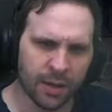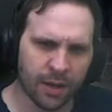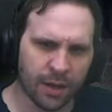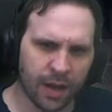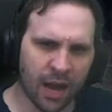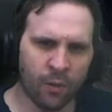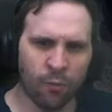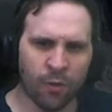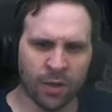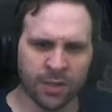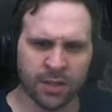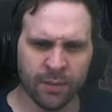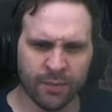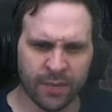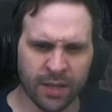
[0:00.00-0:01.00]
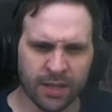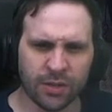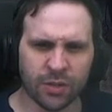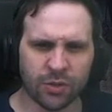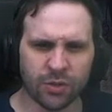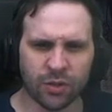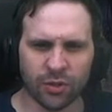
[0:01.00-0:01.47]
I want something
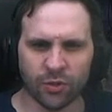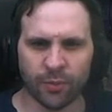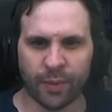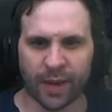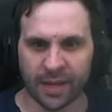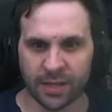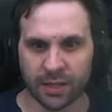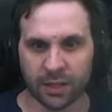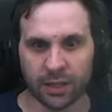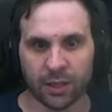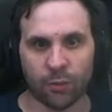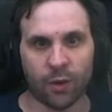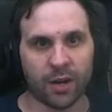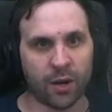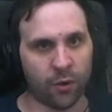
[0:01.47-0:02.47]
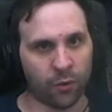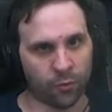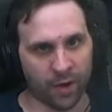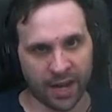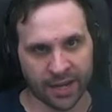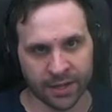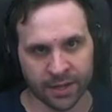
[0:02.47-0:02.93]
to do basically what
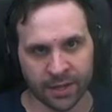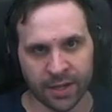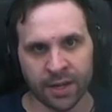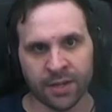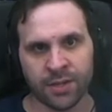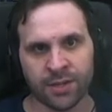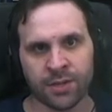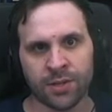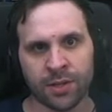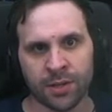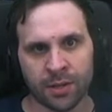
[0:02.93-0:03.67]
Orion does.